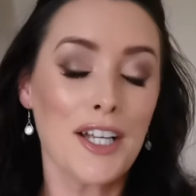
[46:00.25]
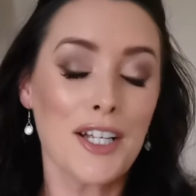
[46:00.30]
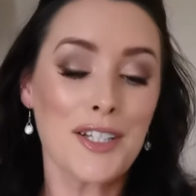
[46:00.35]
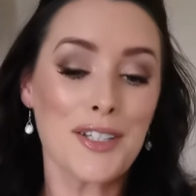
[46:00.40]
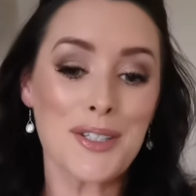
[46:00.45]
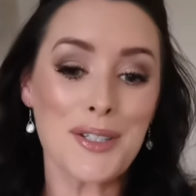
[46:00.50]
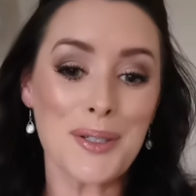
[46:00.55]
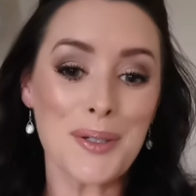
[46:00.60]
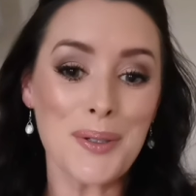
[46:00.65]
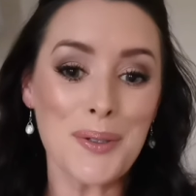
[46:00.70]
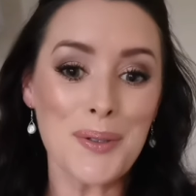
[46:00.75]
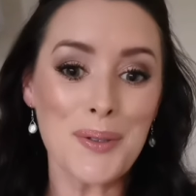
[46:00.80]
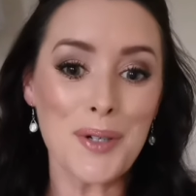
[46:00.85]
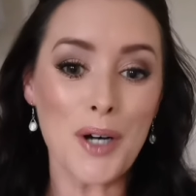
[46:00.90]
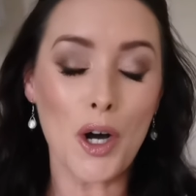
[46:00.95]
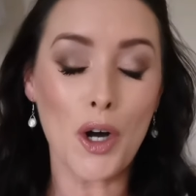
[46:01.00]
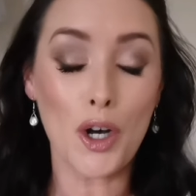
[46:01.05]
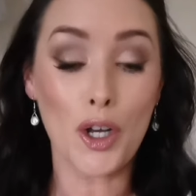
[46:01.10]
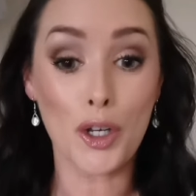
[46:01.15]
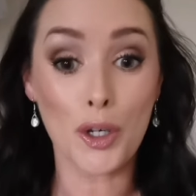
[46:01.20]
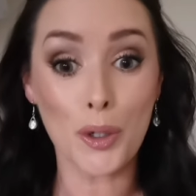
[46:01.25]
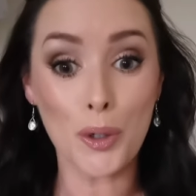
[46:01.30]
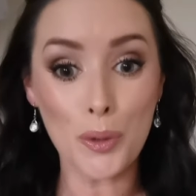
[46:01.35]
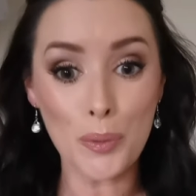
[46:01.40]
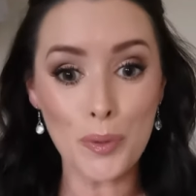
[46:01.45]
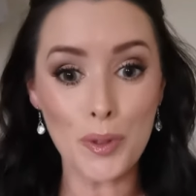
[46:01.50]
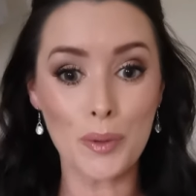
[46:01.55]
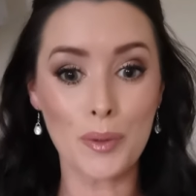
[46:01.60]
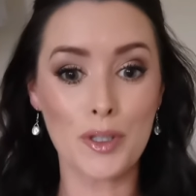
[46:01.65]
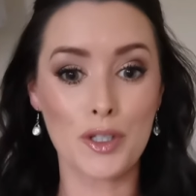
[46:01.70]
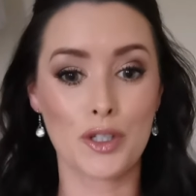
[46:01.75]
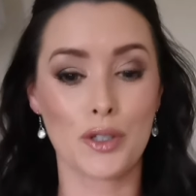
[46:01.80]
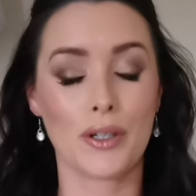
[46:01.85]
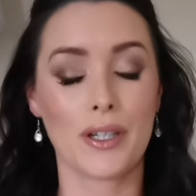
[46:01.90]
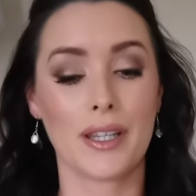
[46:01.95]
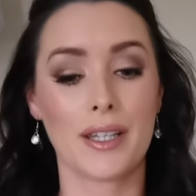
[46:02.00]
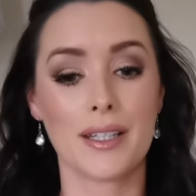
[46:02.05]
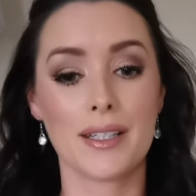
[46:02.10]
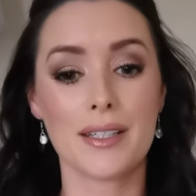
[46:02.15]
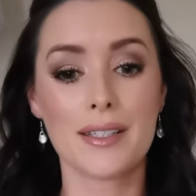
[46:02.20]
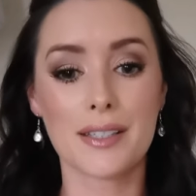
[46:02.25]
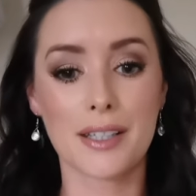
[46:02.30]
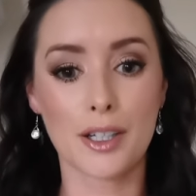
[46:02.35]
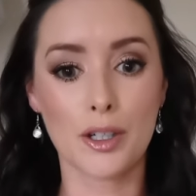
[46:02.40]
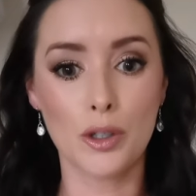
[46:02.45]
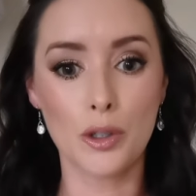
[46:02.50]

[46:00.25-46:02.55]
So I hope you enjoyed this. I